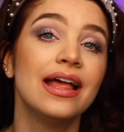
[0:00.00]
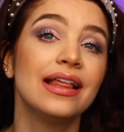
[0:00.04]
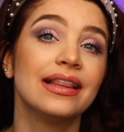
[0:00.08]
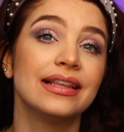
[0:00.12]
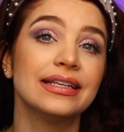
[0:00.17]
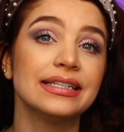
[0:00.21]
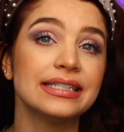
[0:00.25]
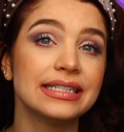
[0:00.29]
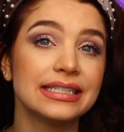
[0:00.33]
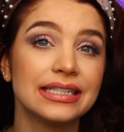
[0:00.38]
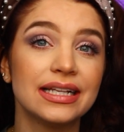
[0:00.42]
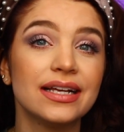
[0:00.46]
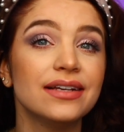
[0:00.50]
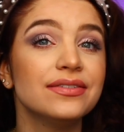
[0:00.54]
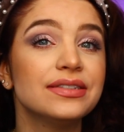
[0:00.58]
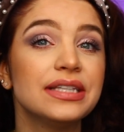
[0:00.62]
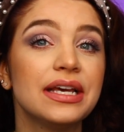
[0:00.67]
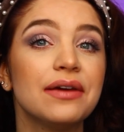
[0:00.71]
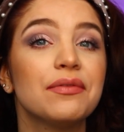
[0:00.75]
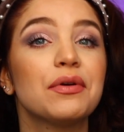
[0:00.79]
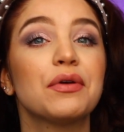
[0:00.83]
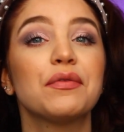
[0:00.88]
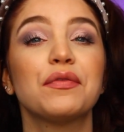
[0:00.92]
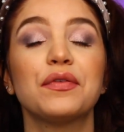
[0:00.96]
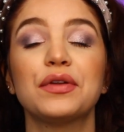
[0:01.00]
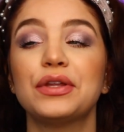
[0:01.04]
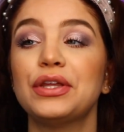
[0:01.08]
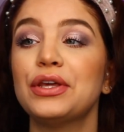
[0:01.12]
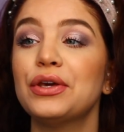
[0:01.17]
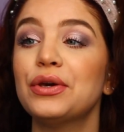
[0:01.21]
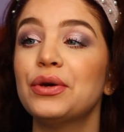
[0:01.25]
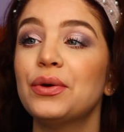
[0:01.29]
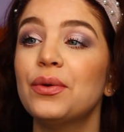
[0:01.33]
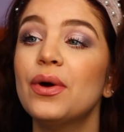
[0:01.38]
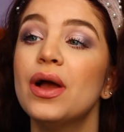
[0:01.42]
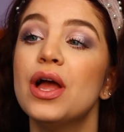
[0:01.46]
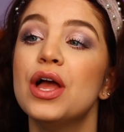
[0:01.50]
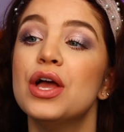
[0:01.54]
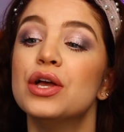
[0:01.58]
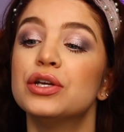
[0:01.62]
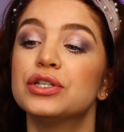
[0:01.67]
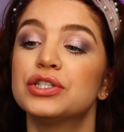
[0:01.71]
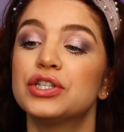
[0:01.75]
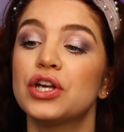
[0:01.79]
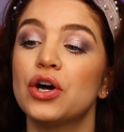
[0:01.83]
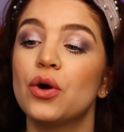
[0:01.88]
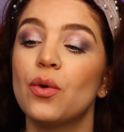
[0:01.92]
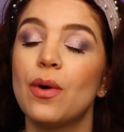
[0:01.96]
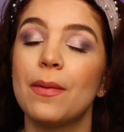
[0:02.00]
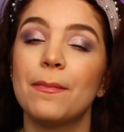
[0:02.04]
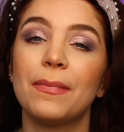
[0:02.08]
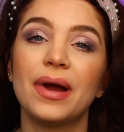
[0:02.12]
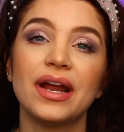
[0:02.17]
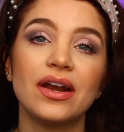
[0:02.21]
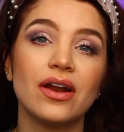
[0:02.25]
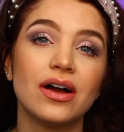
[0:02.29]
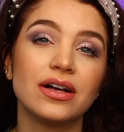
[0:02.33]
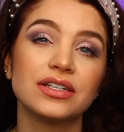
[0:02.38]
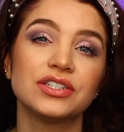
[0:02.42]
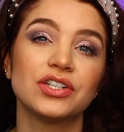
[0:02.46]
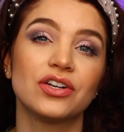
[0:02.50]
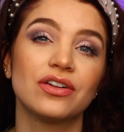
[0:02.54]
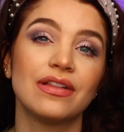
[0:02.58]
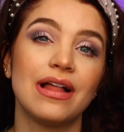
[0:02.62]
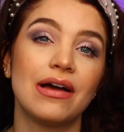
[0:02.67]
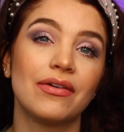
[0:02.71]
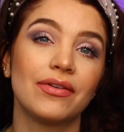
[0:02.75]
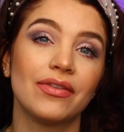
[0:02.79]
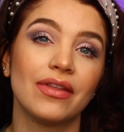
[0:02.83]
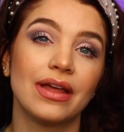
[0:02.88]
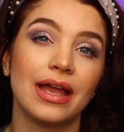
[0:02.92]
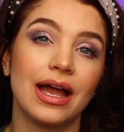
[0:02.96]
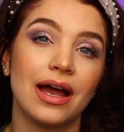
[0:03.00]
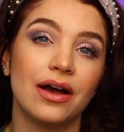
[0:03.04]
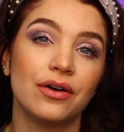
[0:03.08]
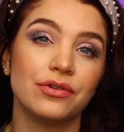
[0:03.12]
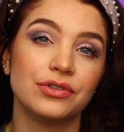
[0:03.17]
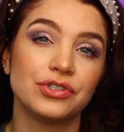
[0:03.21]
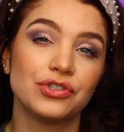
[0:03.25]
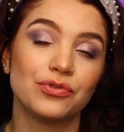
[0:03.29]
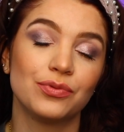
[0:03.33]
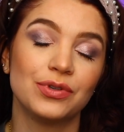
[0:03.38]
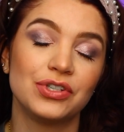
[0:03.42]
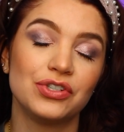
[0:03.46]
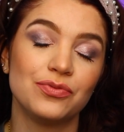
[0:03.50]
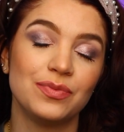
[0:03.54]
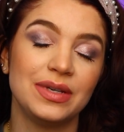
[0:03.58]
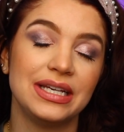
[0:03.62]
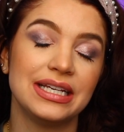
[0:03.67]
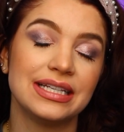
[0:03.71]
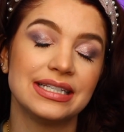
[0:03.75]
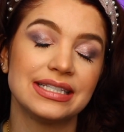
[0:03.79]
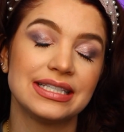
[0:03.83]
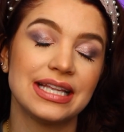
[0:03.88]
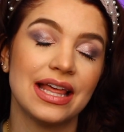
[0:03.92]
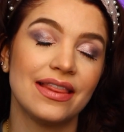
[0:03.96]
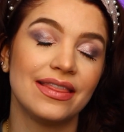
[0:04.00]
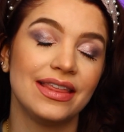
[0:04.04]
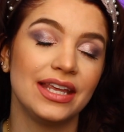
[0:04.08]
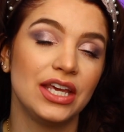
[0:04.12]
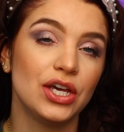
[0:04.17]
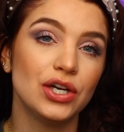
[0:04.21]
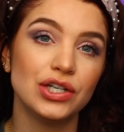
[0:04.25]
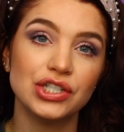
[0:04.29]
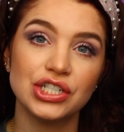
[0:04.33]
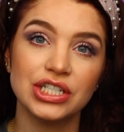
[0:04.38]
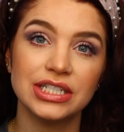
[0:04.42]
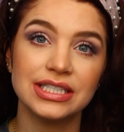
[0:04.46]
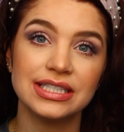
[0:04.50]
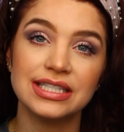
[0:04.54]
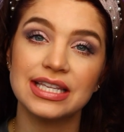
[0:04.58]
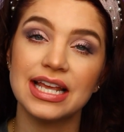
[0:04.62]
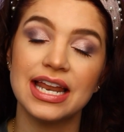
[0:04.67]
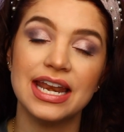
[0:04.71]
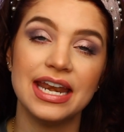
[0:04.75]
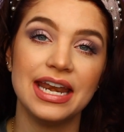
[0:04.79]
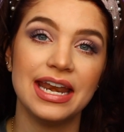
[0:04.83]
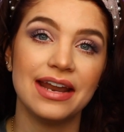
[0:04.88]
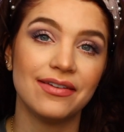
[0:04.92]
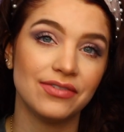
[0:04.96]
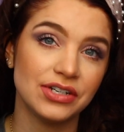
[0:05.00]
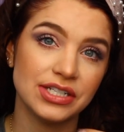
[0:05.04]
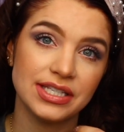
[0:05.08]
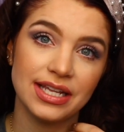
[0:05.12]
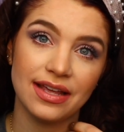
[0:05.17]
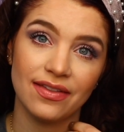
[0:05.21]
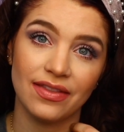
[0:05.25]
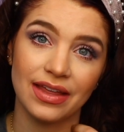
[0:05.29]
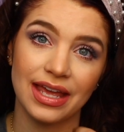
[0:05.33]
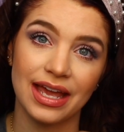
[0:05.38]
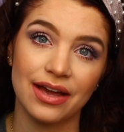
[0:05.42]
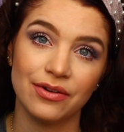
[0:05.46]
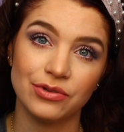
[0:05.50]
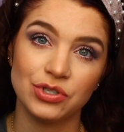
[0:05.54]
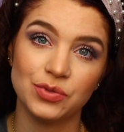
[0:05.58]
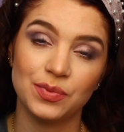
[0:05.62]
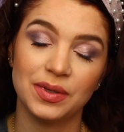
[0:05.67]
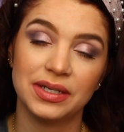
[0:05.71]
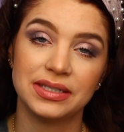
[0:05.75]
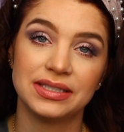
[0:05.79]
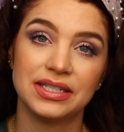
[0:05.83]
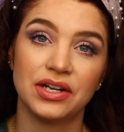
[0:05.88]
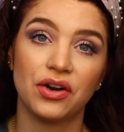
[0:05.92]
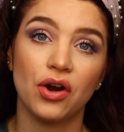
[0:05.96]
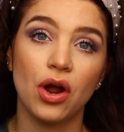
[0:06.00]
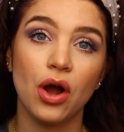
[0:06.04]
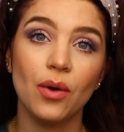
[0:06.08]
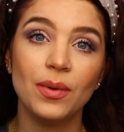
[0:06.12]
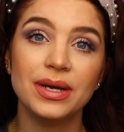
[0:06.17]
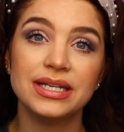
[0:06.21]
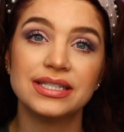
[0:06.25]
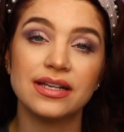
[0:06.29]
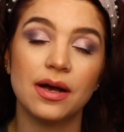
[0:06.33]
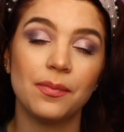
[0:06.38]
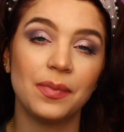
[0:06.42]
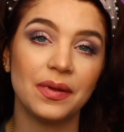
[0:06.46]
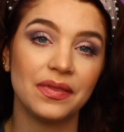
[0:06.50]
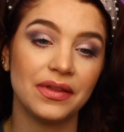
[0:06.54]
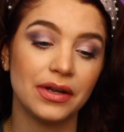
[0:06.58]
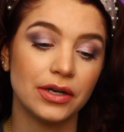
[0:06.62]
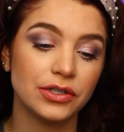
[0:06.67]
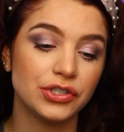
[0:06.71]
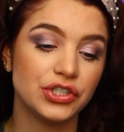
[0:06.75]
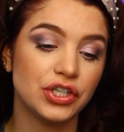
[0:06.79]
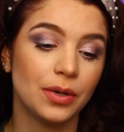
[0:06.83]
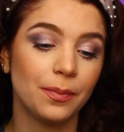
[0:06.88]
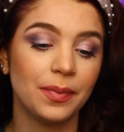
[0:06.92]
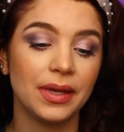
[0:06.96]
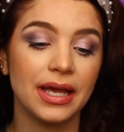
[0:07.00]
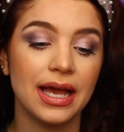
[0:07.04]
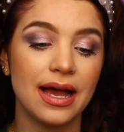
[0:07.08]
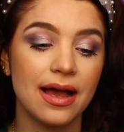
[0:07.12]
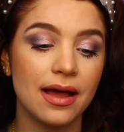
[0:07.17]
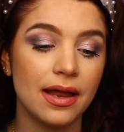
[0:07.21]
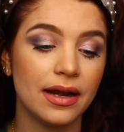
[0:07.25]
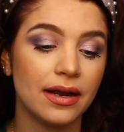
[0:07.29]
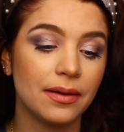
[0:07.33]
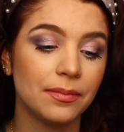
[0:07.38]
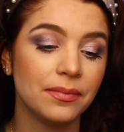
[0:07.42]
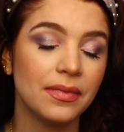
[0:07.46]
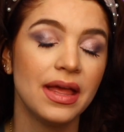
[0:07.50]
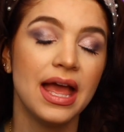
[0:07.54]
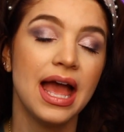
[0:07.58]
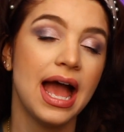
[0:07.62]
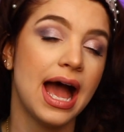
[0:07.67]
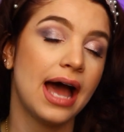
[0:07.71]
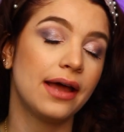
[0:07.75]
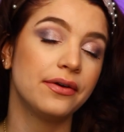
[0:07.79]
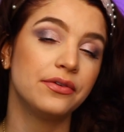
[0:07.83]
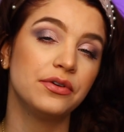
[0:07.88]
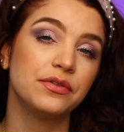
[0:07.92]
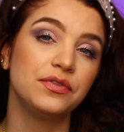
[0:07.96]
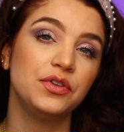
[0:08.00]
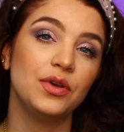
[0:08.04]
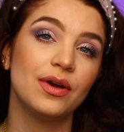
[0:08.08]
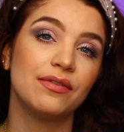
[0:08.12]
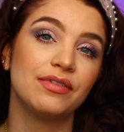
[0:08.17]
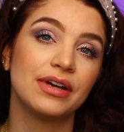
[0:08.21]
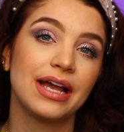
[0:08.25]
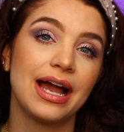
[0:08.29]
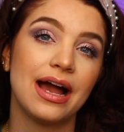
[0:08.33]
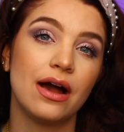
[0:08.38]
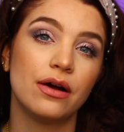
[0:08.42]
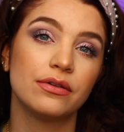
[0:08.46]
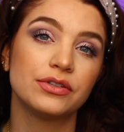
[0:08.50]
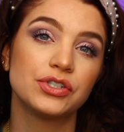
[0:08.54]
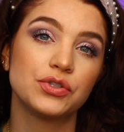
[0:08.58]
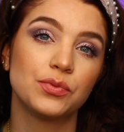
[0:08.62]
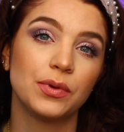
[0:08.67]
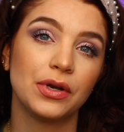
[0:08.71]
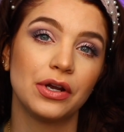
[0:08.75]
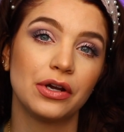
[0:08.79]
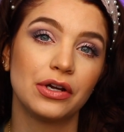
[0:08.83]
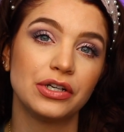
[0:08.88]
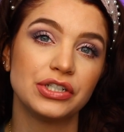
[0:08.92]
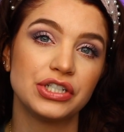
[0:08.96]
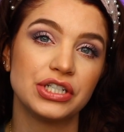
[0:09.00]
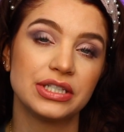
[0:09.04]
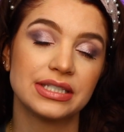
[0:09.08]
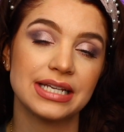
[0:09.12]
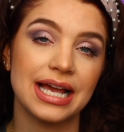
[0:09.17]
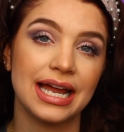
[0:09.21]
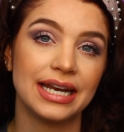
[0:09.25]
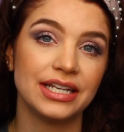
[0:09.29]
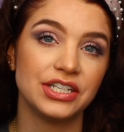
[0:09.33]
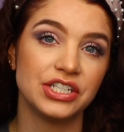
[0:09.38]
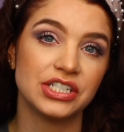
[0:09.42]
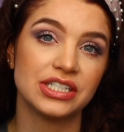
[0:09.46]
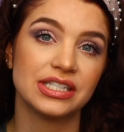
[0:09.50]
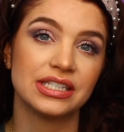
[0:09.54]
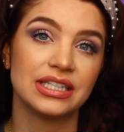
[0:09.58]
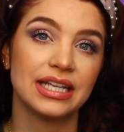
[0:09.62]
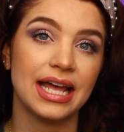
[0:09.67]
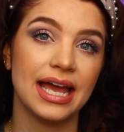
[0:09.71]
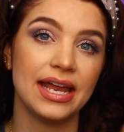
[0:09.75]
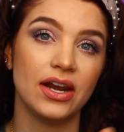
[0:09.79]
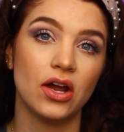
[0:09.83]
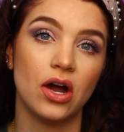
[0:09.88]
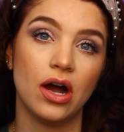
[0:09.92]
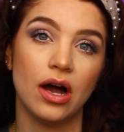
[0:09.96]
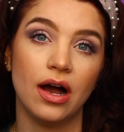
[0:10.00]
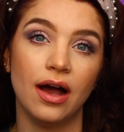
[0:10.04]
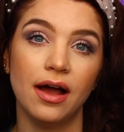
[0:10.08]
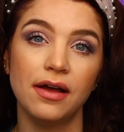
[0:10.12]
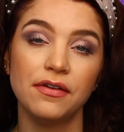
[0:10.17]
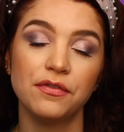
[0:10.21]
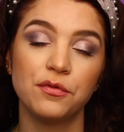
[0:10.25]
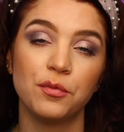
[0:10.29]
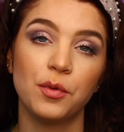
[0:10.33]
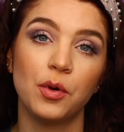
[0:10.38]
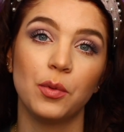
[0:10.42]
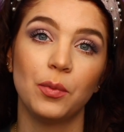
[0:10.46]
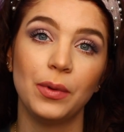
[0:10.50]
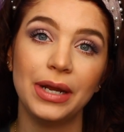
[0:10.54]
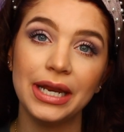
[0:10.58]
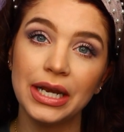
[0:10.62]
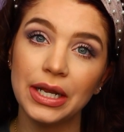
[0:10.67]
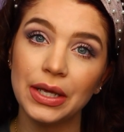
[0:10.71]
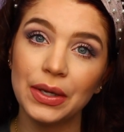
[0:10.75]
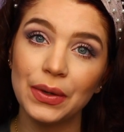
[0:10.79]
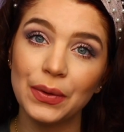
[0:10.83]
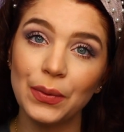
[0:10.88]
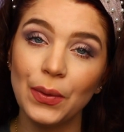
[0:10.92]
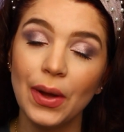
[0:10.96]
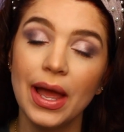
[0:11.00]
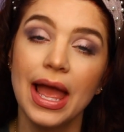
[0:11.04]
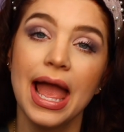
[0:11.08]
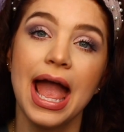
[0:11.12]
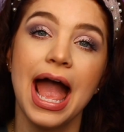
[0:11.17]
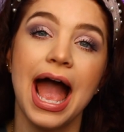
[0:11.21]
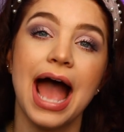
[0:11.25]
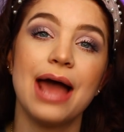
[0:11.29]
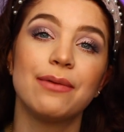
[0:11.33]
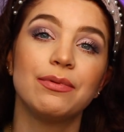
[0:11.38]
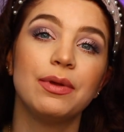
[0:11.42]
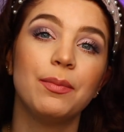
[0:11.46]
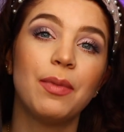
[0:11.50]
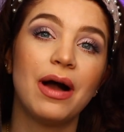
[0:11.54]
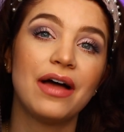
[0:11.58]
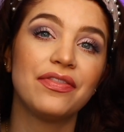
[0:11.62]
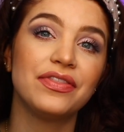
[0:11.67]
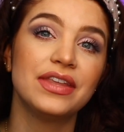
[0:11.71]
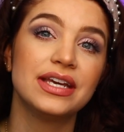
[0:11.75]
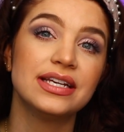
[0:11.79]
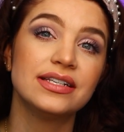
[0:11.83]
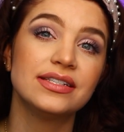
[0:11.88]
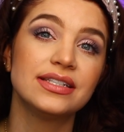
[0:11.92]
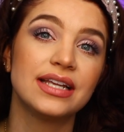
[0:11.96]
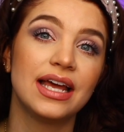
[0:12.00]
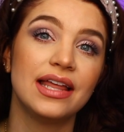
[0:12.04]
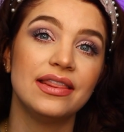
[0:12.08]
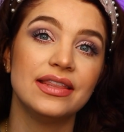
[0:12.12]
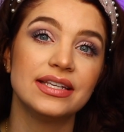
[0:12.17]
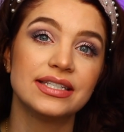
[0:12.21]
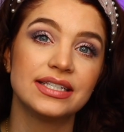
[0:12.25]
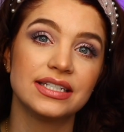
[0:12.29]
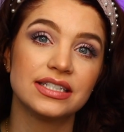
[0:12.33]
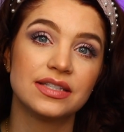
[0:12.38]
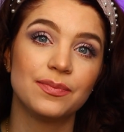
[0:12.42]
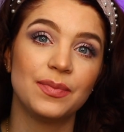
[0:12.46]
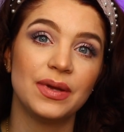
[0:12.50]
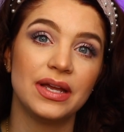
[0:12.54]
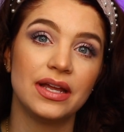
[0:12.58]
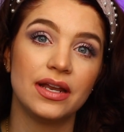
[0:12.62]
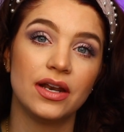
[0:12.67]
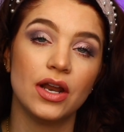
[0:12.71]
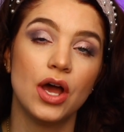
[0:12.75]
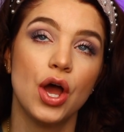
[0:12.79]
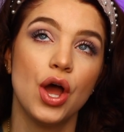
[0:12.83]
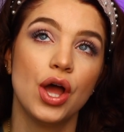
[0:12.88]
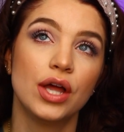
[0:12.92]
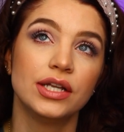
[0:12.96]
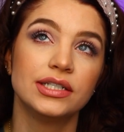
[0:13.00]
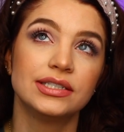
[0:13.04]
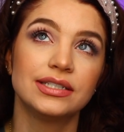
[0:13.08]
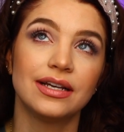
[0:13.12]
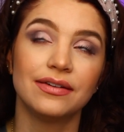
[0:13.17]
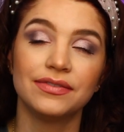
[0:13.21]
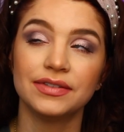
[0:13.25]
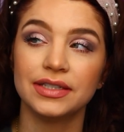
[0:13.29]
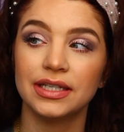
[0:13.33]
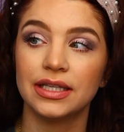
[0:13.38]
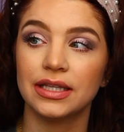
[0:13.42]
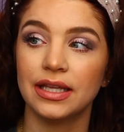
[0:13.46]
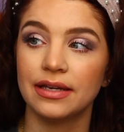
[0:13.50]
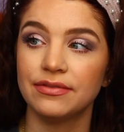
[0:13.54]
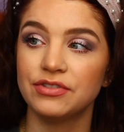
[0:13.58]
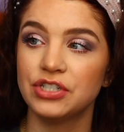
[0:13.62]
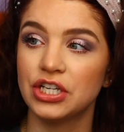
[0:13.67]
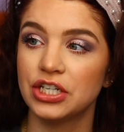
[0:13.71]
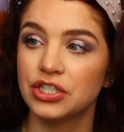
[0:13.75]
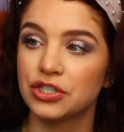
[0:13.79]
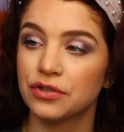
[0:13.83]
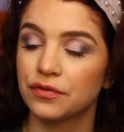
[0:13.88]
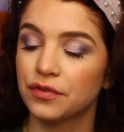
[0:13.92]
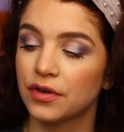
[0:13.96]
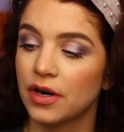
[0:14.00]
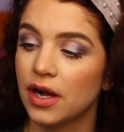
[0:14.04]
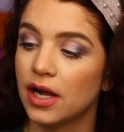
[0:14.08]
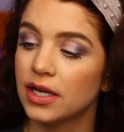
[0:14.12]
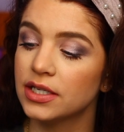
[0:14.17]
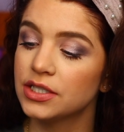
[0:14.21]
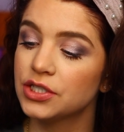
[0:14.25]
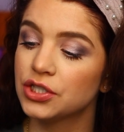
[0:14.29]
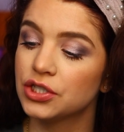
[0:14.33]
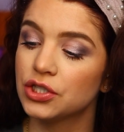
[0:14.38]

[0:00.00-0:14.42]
This is lifesaver for you. So my dogs are allowed on the couch, which means the cushions never stay on the couch because they're always up on there jumping on them. I don't know if you have a couch where cushions kind of just slide off, but we do. And we bought this and this has been definitely a life changer for us.